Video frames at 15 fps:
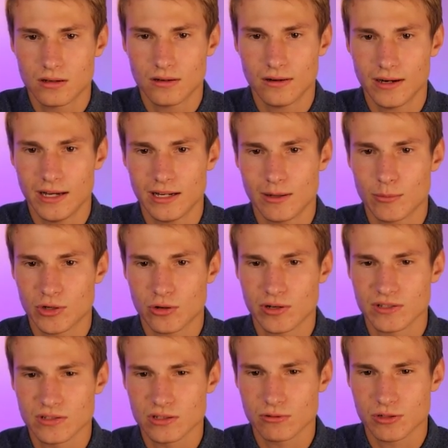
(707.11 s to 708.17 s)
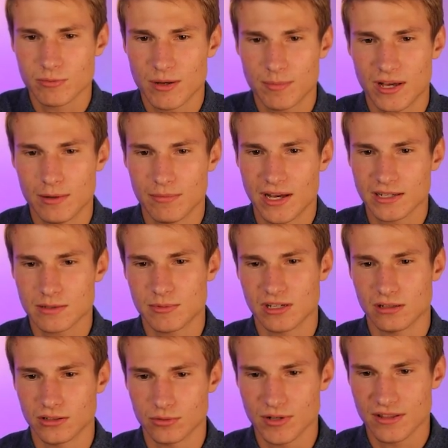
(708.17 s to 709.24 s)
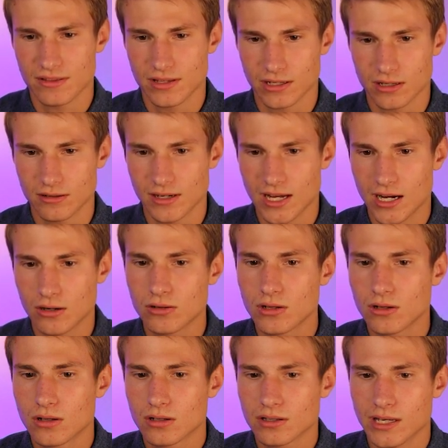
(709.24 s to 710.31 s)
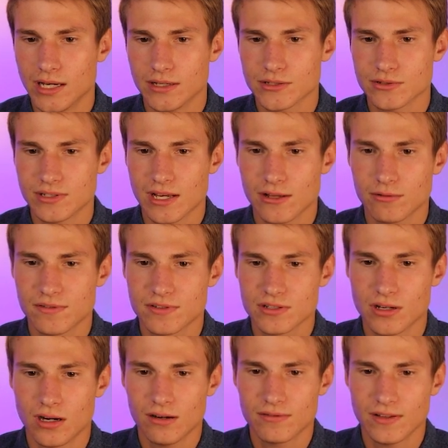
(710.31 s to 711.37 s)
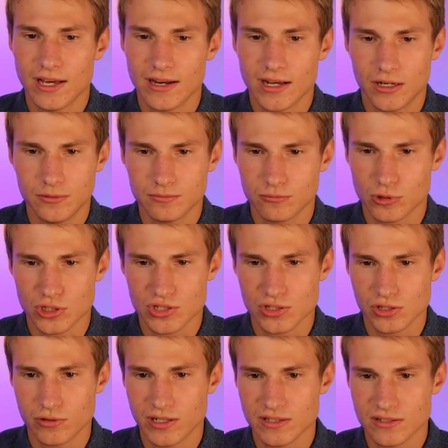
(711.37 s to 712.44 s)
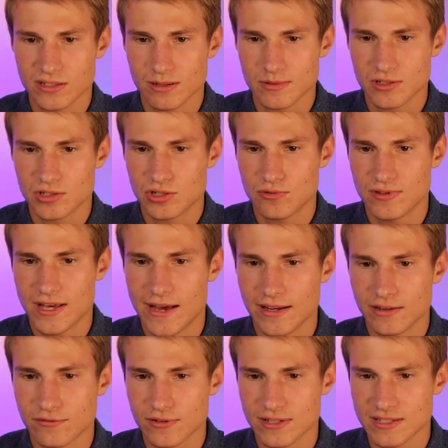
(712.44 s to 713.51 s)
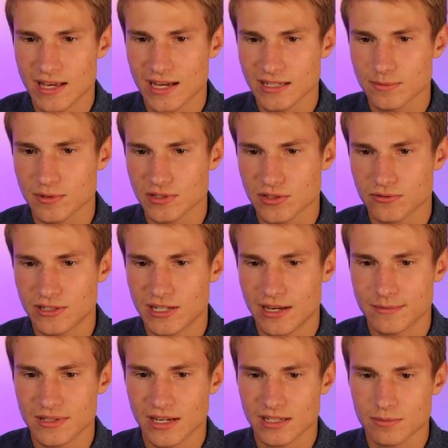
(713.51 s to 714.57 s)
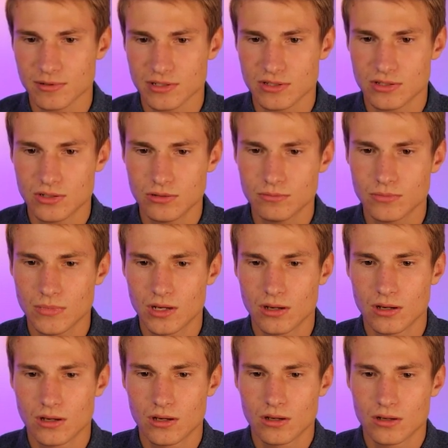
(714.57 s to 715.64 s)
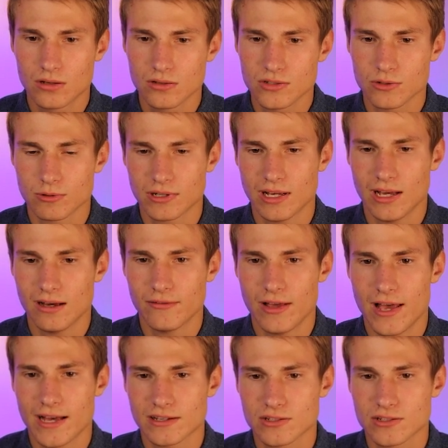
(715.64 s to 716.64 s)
All right, and I'm going to go ahead and switch my pen back to being a little bit thicker now. Okay, so now that we've solved that out, we're just going to go ahead and substitute that in for this x plus 3 times x plus 2. So we're going to have x